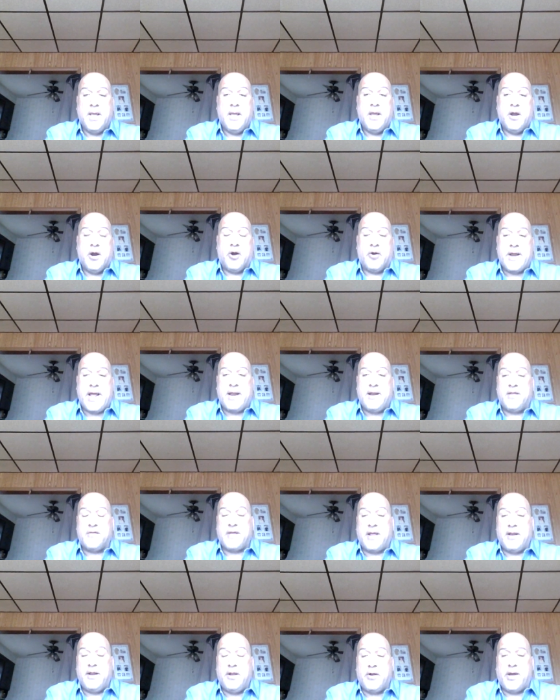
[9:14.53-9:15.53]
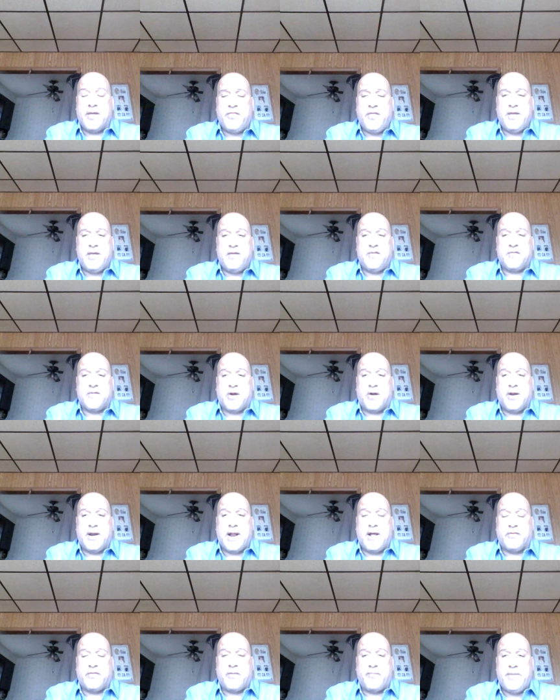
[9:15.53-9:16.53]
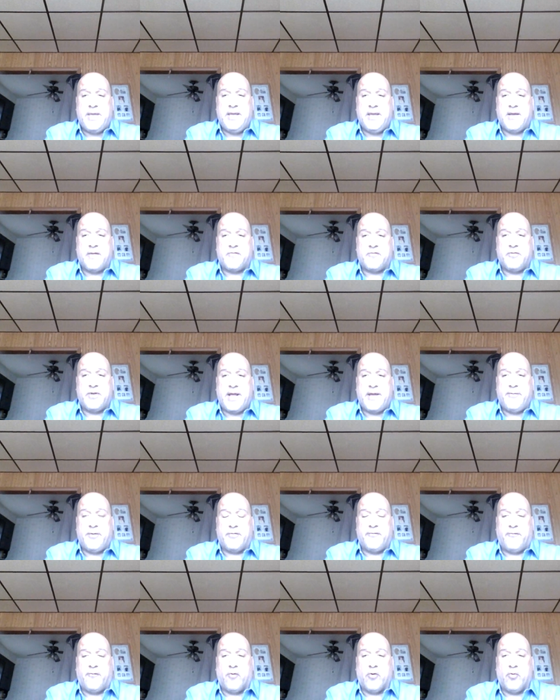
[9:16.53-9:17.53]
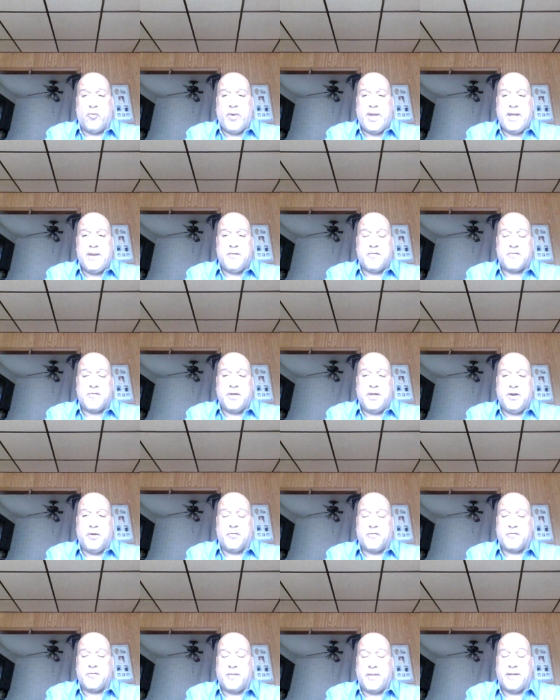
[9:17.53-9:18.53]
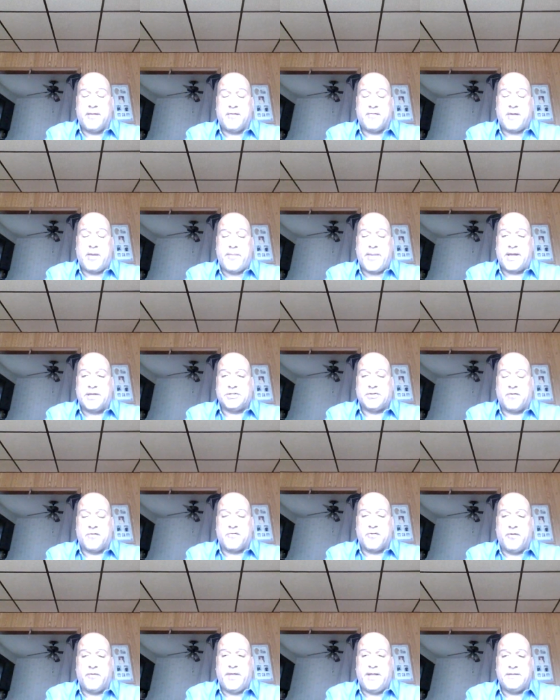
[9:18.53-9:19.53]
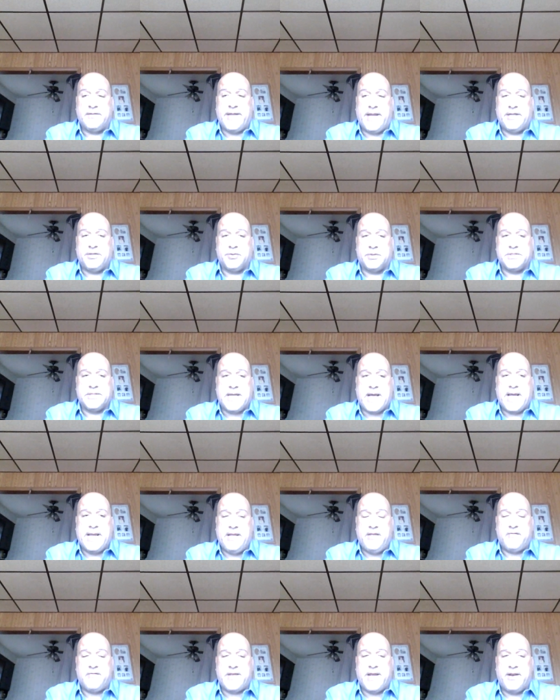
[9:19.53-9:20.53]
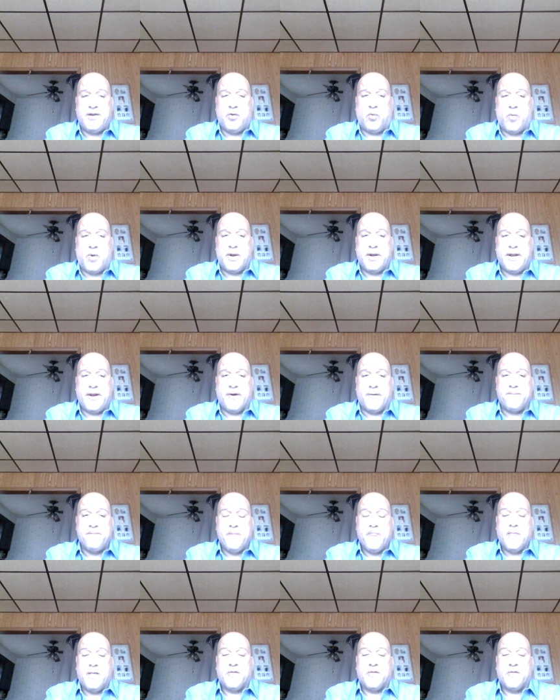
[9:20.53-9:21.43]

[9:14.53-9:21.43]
Hernandez, I think he started out the meet yesterday with 4 wins. So, as I mentioned, certainly a dangerous guy. He's 10-1 here.